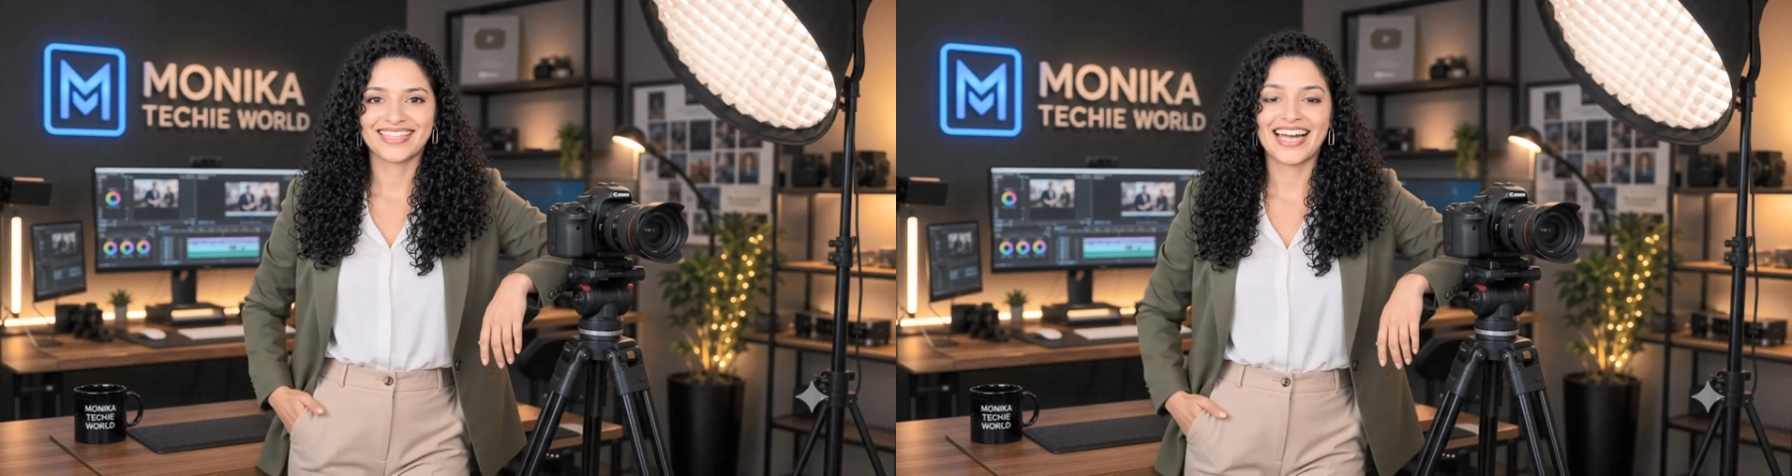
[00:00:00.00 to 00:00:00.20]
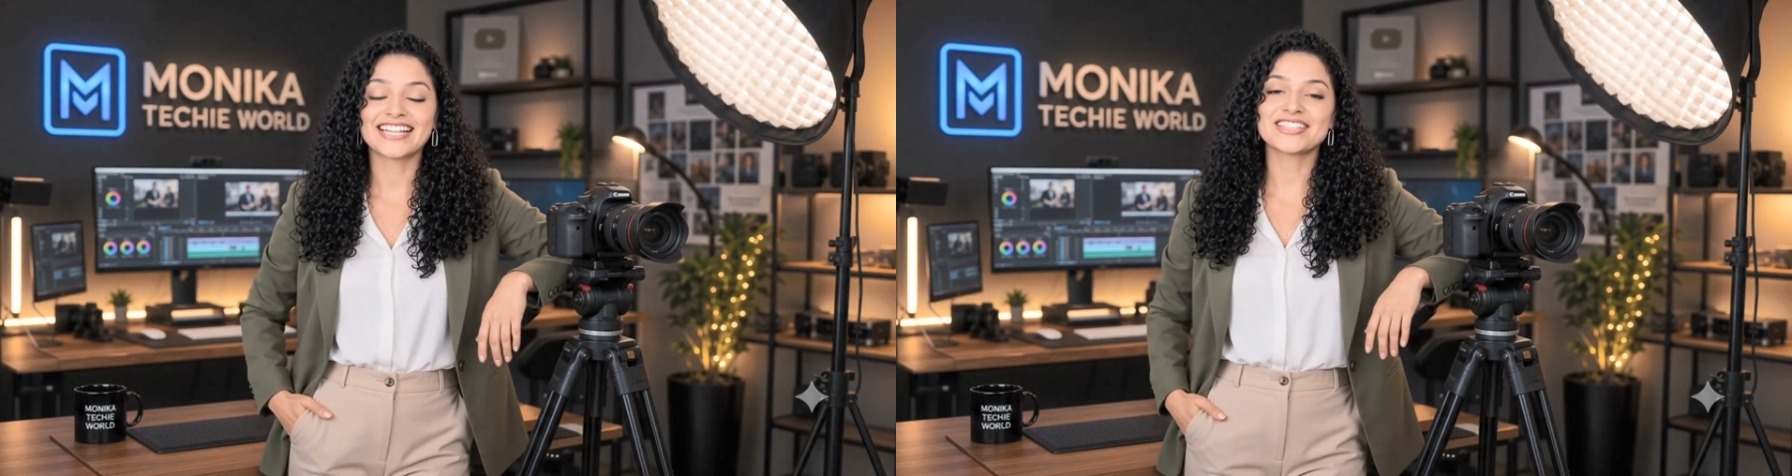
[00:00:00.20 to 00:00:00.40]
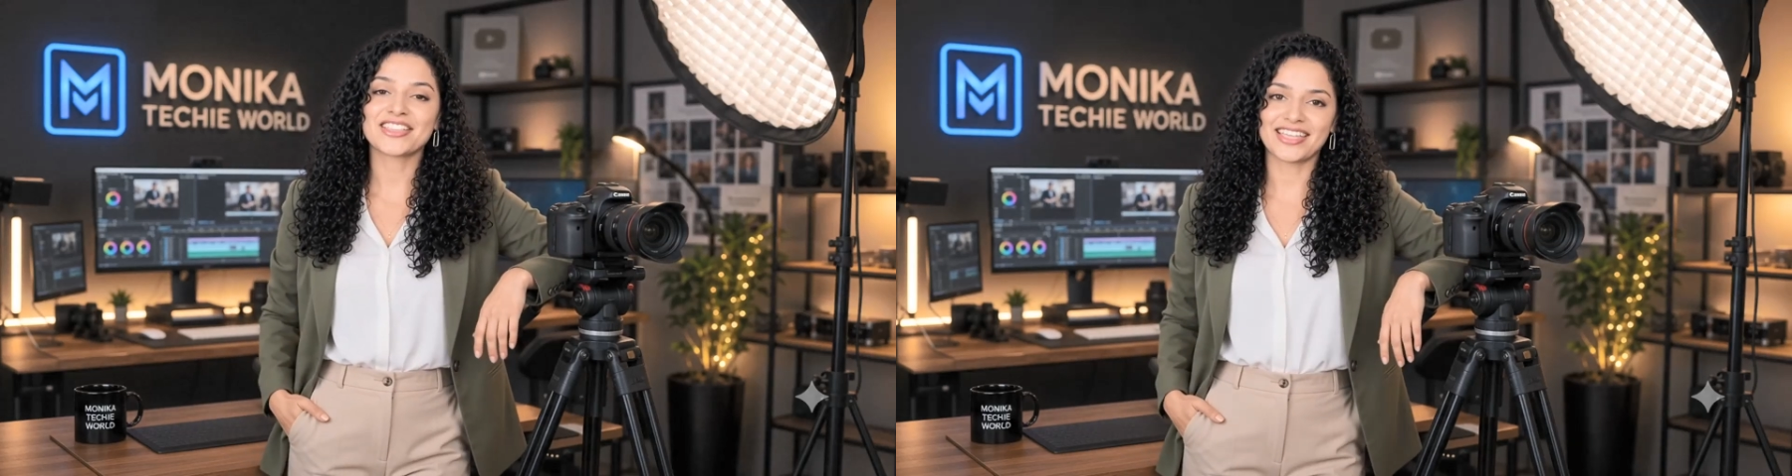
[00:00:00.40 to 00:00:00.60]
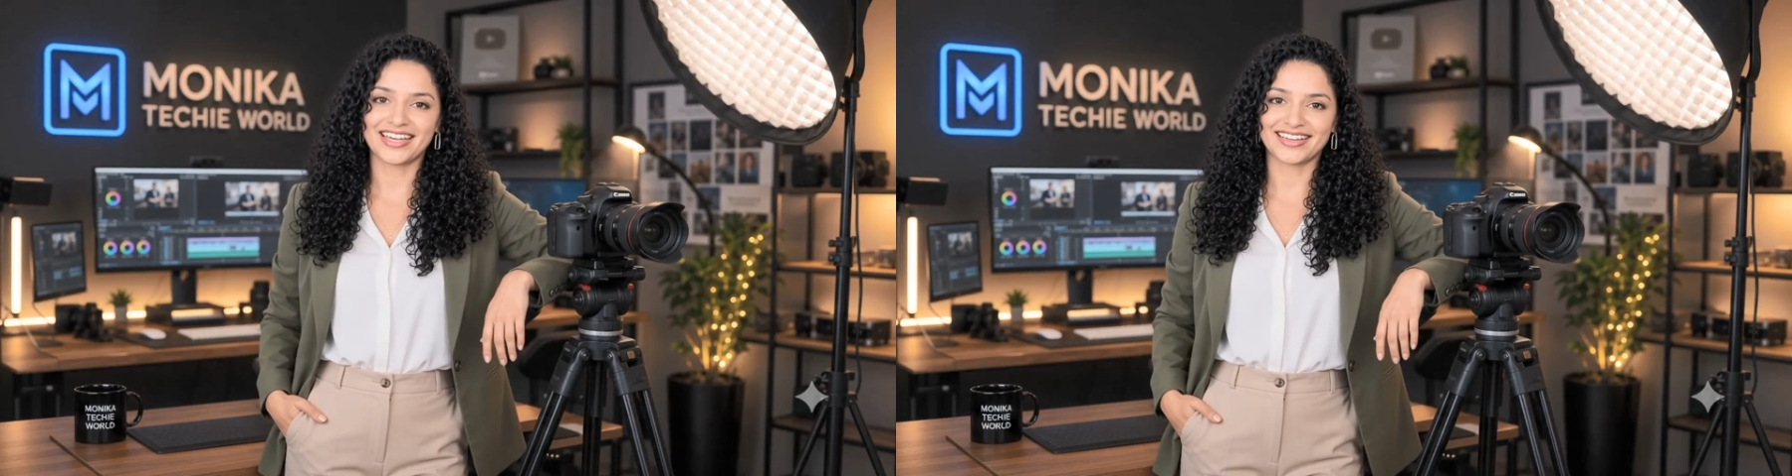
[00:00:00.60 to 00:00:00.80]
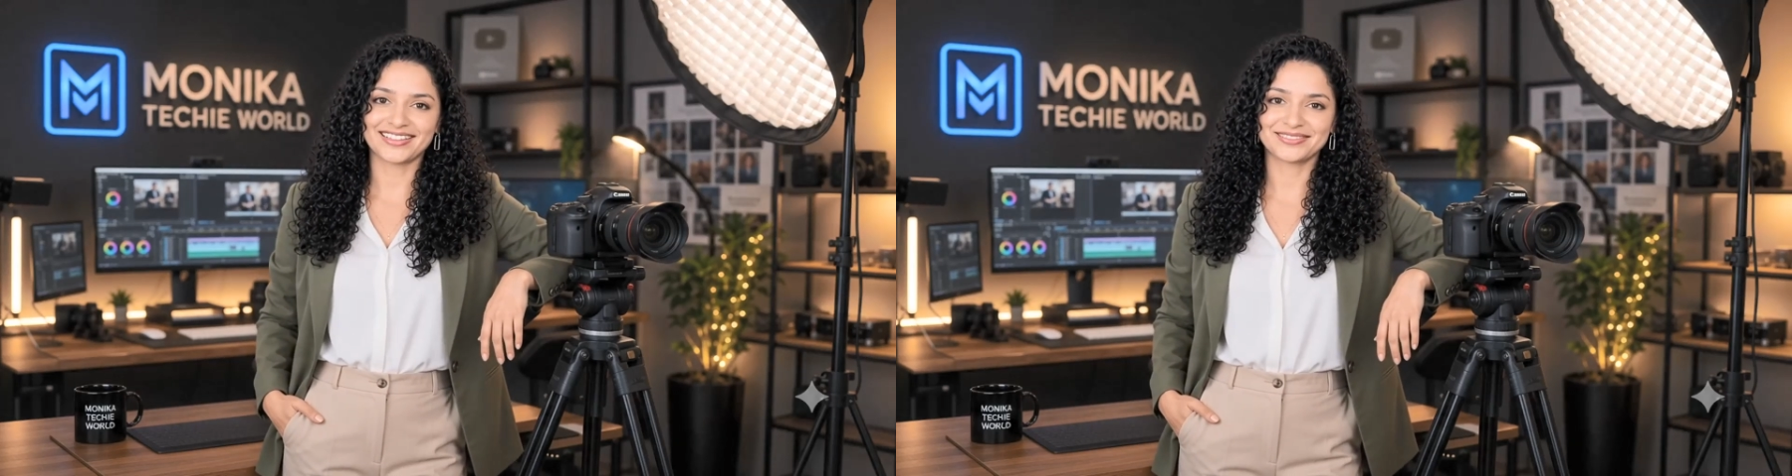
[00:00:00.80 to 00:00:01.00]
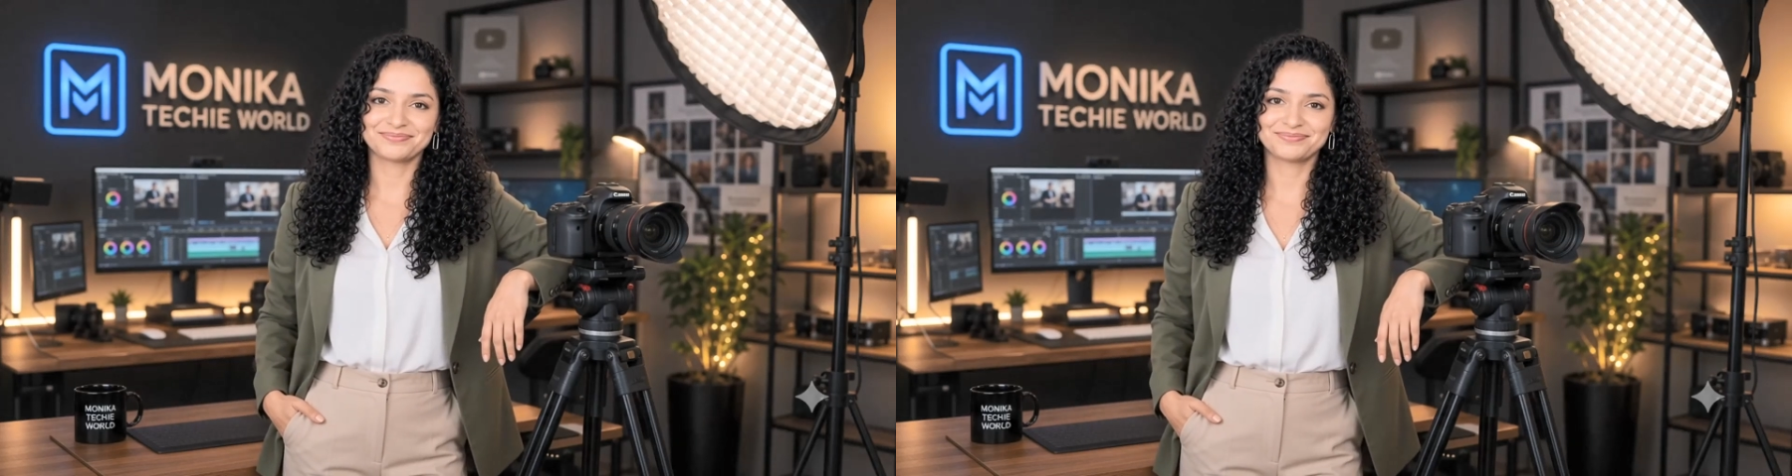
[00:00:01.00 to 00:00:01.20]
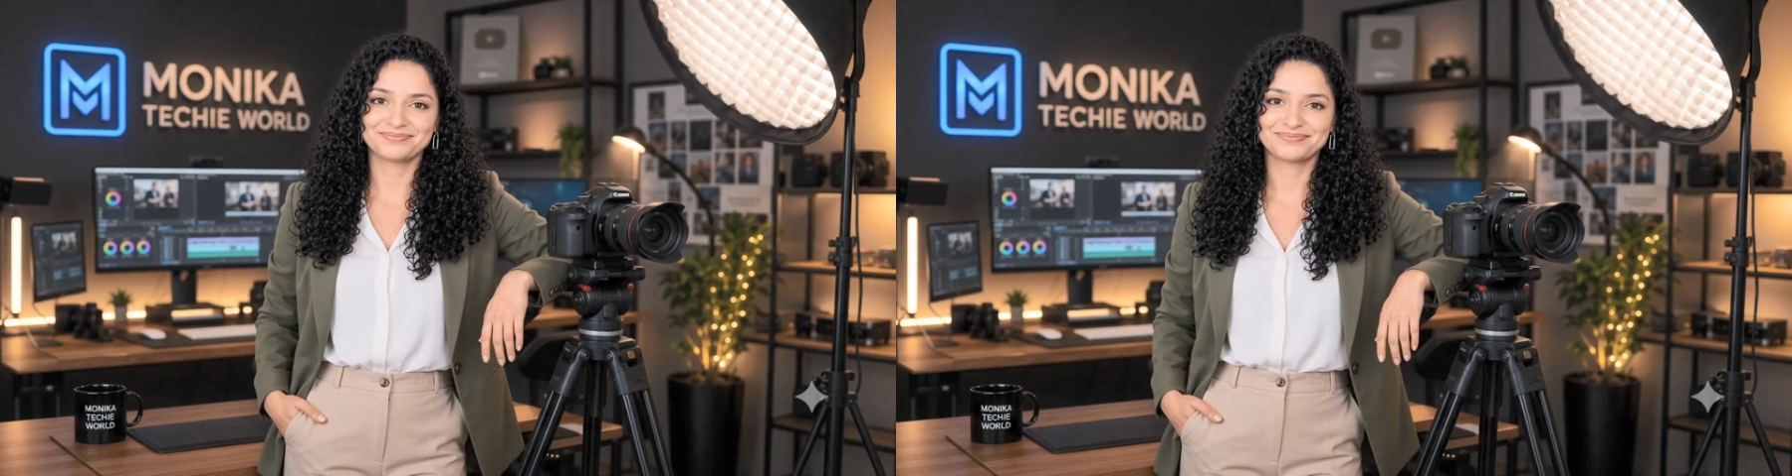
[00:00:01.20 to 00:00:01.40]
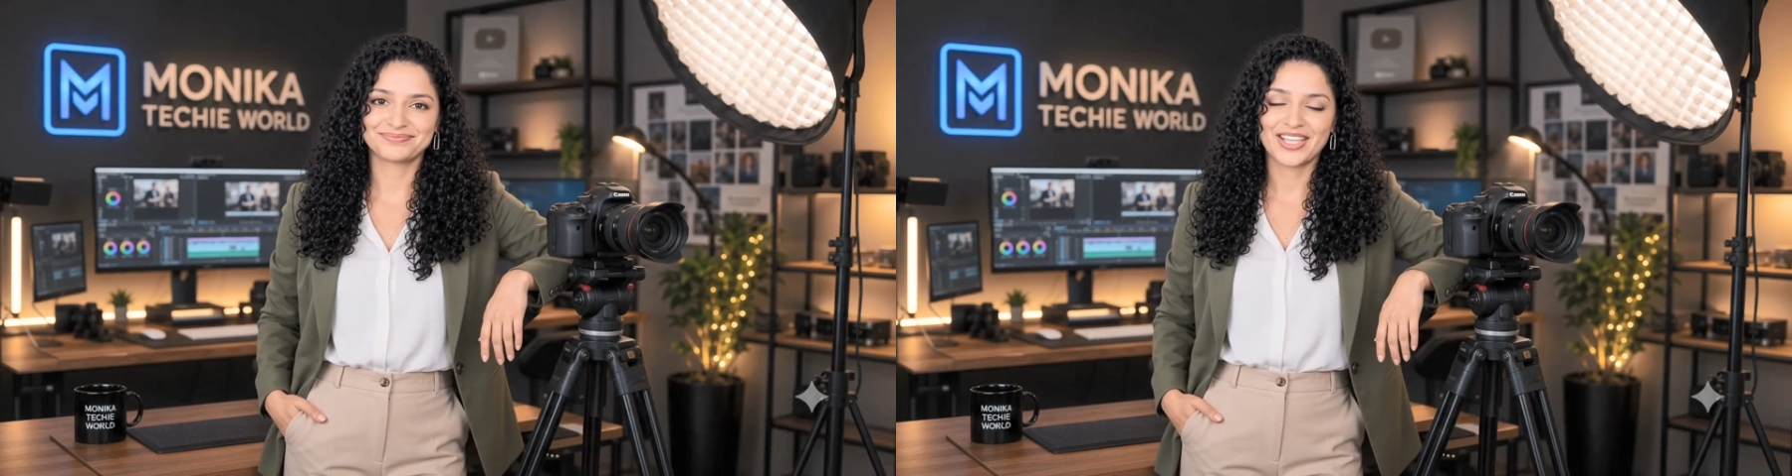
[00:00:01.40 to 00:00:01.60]
And to think,
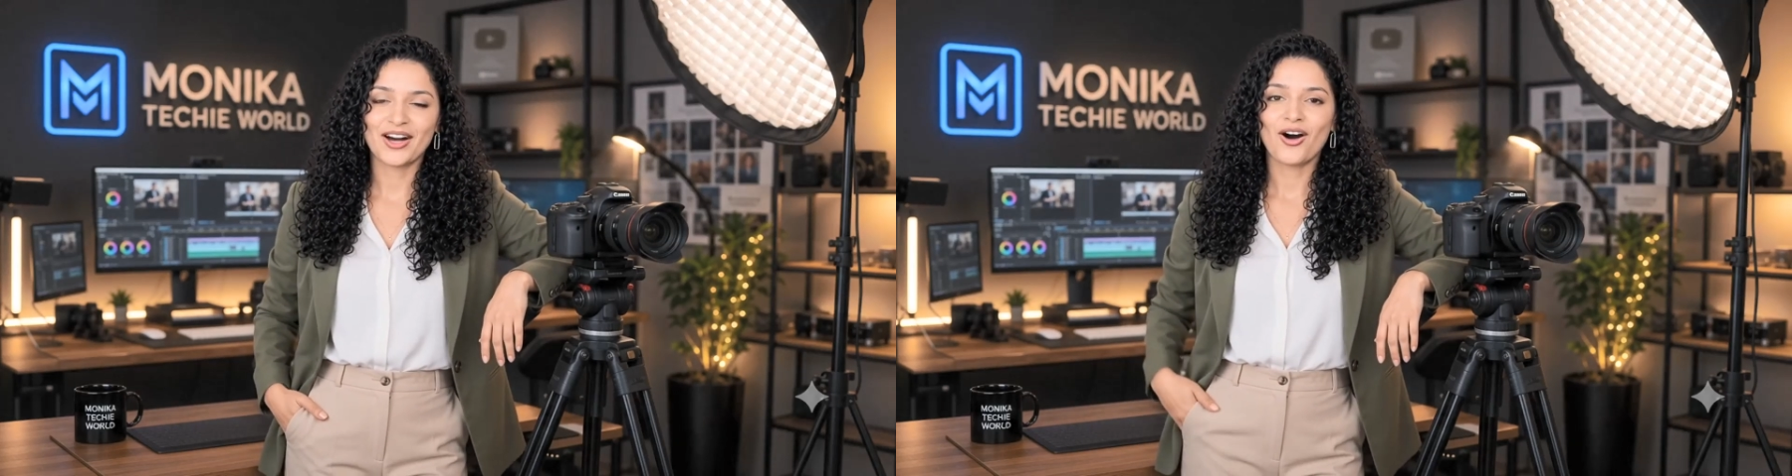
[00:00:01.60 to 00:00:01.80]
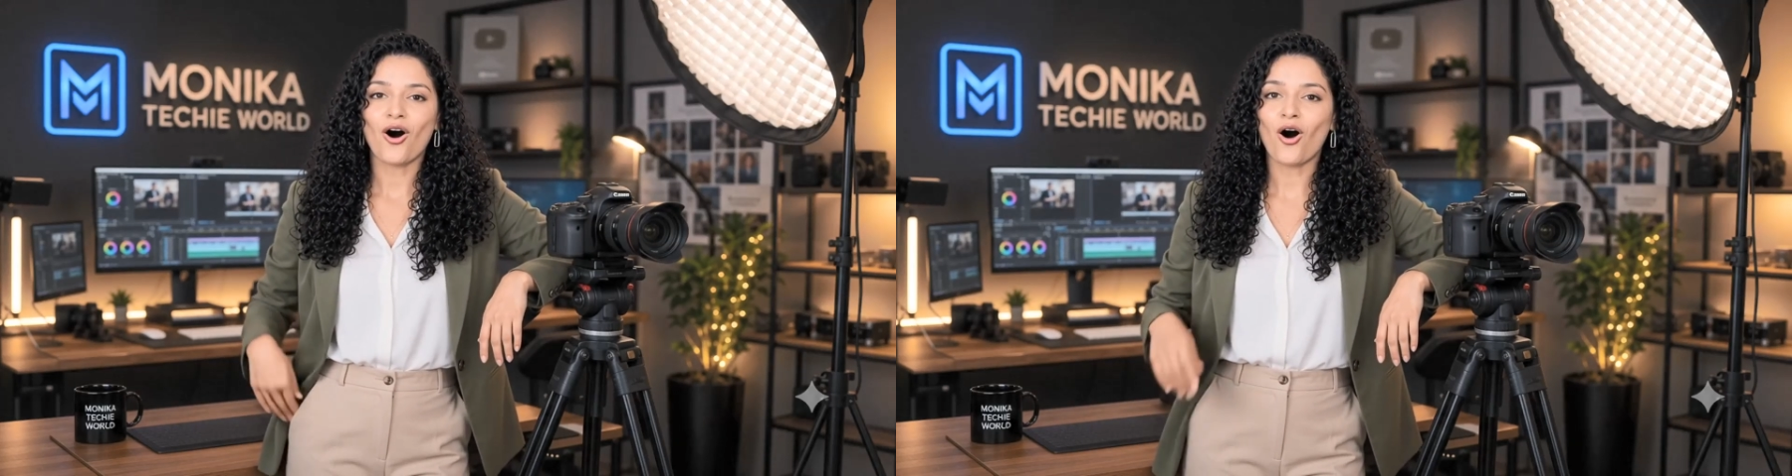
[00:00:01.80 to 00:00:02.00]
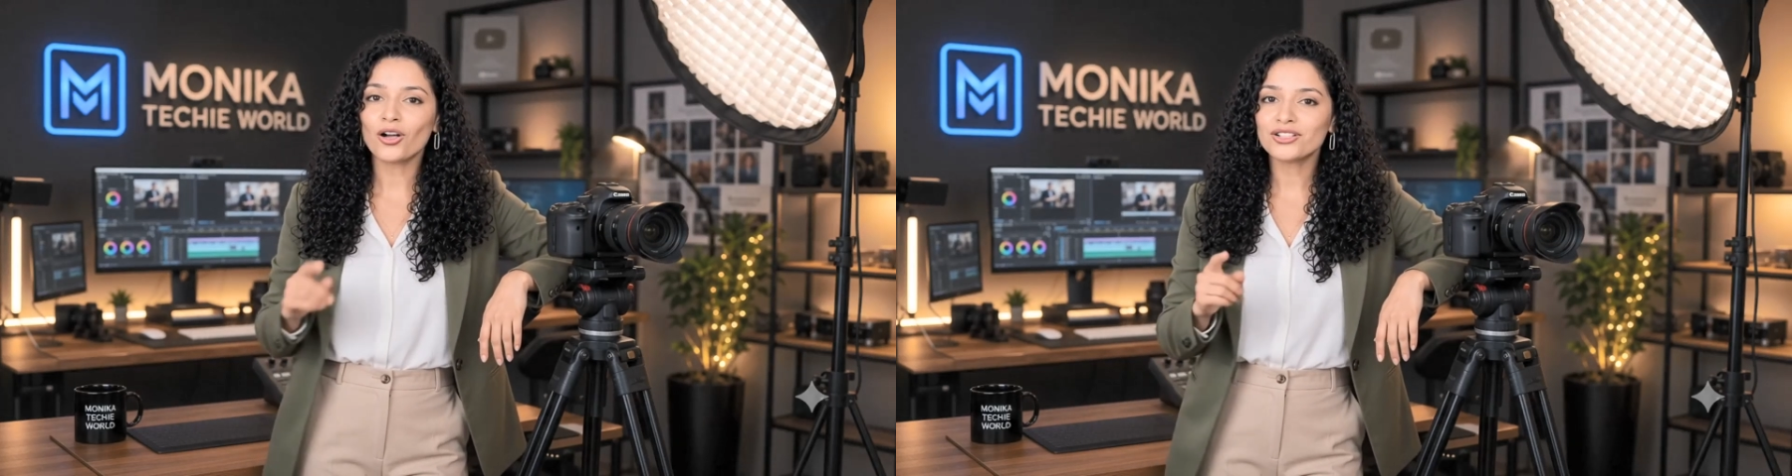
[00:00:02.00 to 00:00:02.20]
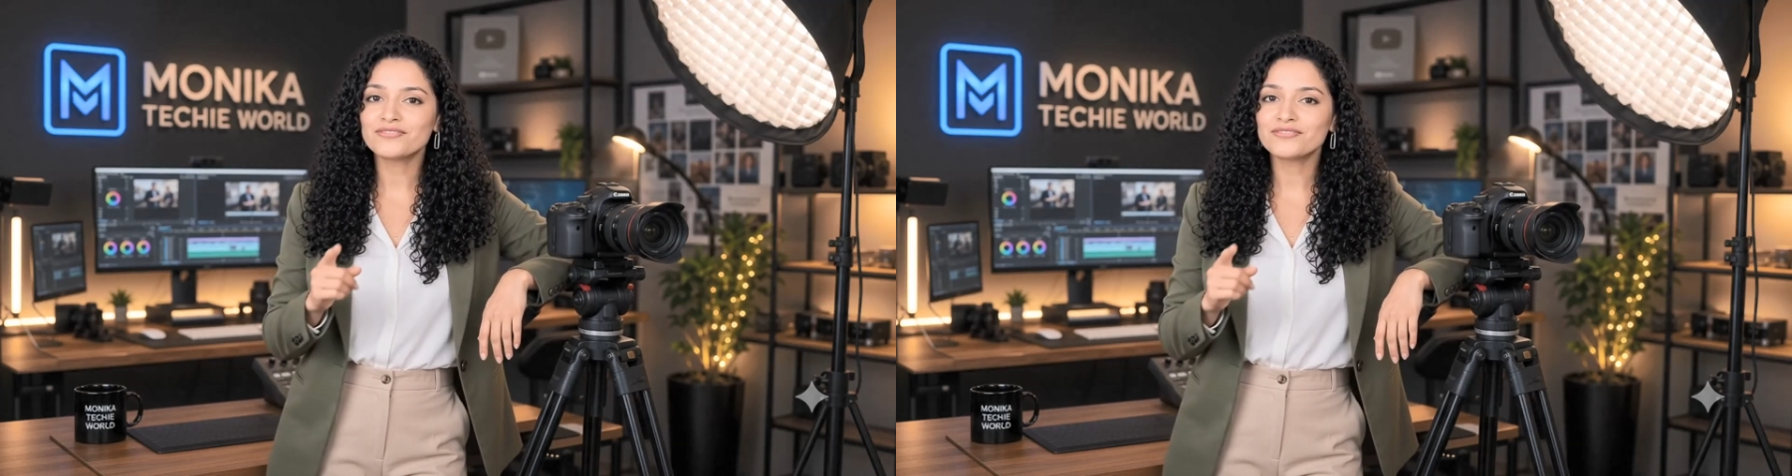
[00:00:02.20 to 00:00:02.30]
all